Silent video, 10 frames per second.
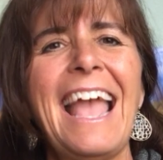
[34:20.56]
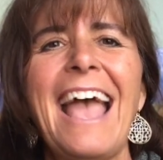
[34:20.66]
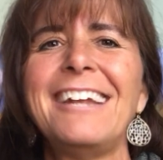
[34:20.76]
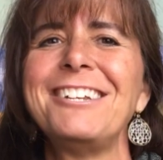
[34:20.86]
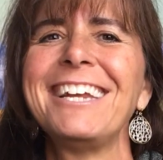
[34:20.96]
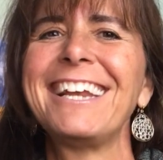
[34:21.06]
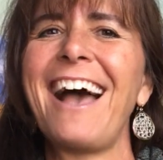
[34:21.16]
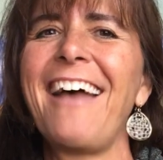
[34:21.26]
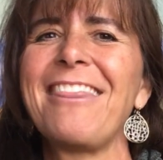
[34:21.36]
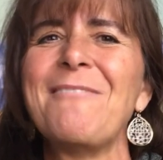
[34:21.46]
And she
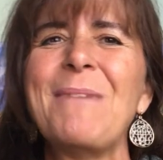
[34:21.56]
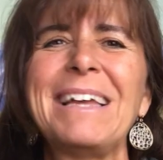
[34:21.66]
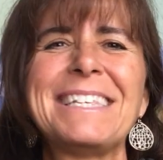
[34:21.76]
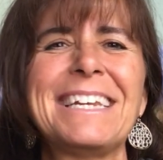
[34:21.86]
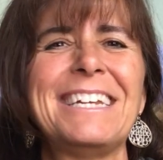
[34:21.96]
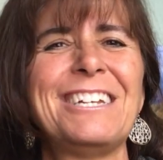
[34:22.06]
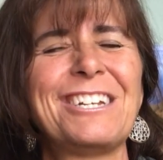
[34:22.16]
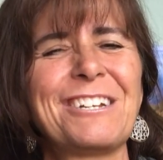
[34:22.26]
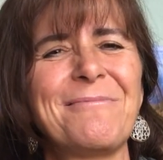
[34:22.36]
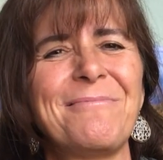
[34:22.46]
got the
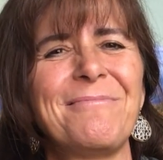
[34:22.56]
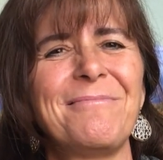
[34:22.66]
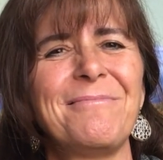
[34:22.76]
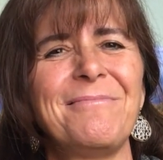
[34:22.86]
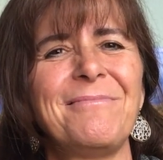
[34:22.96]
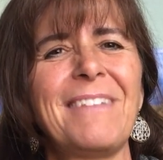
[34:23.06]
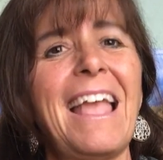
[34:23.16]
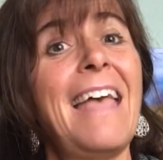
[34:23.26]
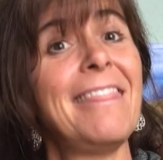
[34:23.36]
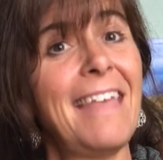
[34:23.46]
message.
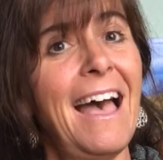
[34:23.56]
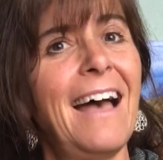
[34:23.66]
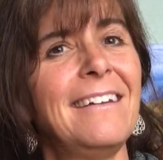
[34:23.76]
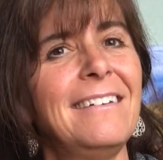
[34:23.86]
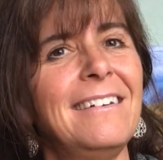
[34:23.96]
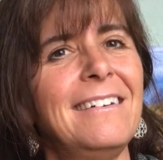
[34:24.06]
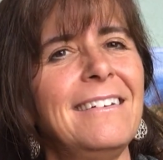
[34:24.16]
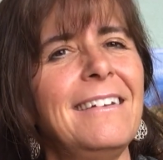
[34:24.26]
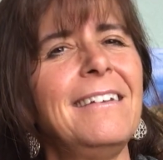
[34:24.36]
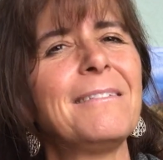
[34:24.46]
And that
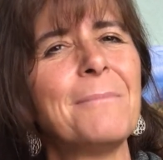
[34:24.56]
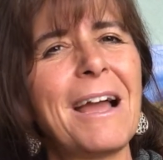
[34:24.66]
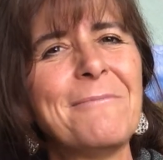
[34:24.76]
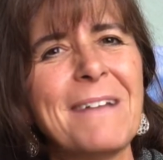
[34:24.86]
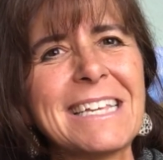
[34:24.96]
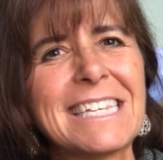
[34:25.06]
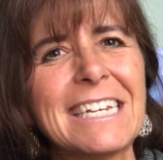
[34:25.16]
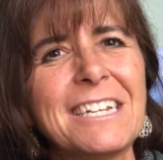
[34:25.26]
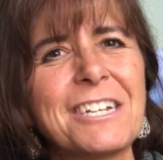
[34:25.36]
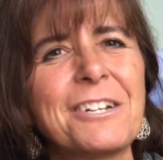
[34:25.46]
is my
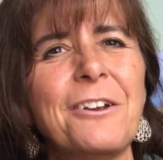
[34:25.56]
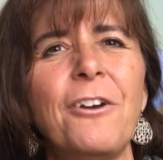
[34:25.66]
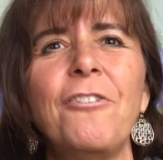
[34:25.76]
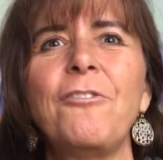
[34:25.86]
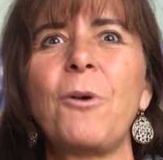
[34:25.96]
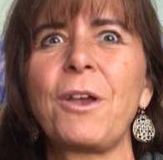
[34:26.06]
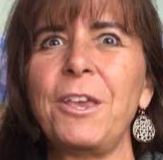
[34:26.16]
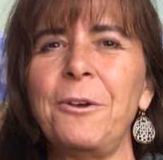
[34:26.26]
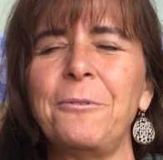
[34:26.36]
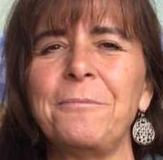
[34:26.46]
message for
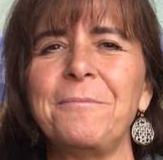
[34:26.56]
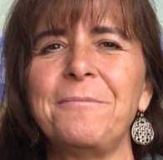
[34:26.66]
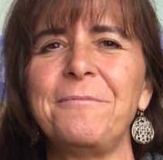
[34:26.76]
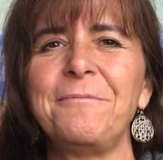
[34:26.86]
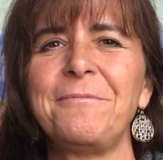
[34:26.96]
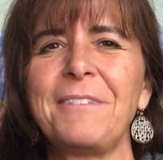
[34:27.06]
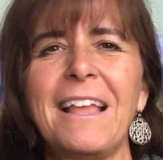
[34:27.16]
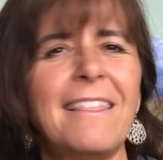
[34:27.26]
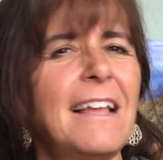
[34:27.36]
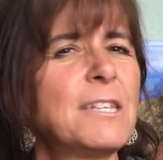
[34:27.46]
you.
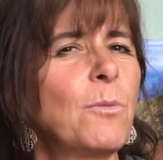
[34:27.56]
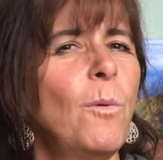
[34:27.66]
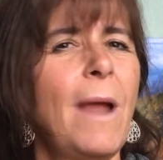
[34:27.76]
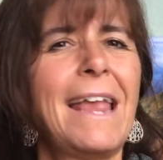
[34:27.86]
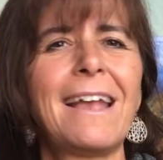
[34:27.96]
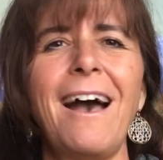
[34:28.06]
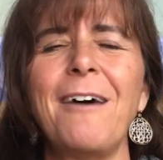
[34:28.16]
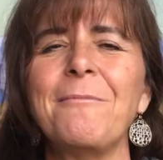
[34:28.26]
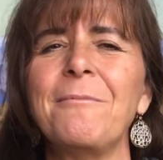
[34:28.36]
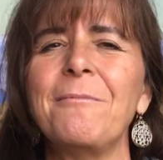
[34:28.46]
Let's wake
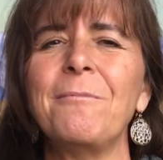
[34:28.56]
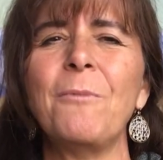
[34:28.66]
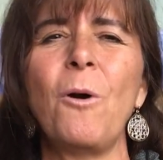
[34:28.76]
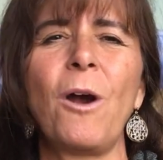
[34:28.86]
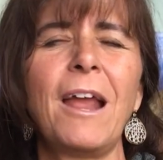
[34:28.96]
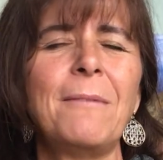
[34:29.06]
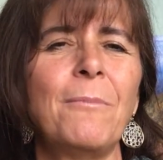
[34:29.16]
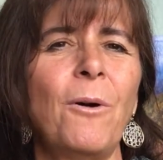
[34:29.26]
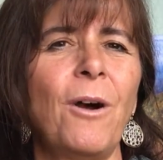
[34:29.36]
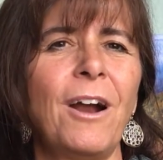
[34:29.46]
up more and
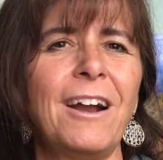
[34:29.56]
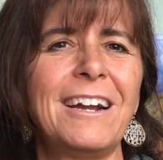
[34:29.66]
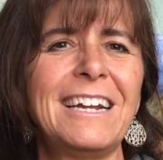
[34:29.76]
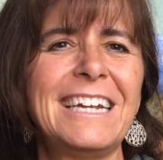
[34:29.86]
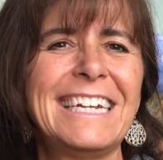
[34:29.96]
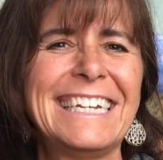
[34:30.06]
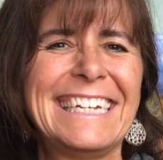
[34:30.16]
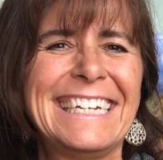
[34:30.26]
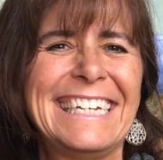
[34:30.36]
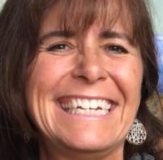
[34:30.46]
more.
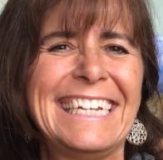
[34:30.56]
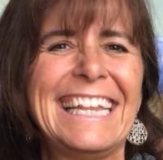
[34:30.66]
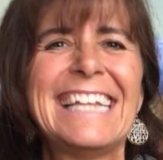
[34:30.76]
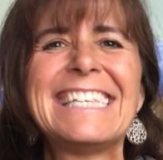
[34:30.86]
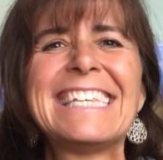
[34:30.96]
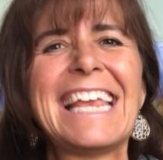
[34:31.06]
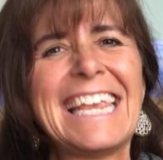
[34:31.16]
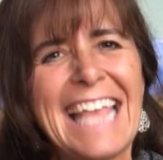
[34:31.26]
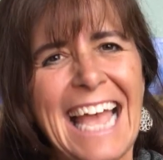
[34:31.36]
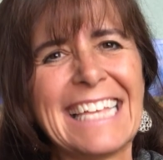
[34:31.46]
Let's
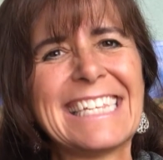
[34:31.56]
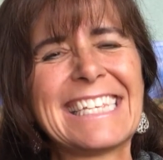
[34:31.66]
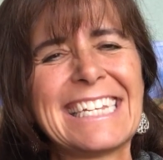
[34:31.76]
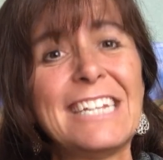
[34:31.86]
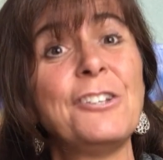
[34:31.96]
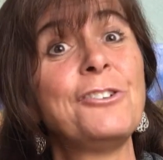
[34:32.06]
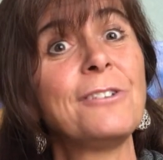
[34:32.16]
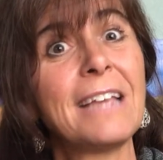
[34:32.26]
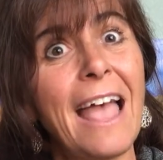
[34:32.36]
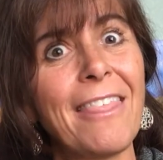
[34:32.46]
say yes
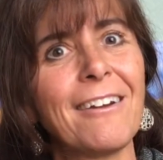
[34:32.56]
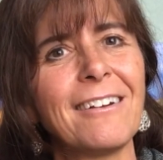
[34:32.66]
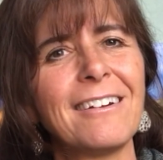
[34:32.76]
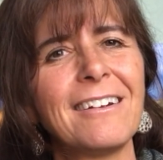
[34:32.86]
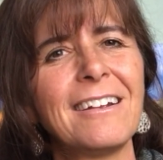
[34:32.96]
together.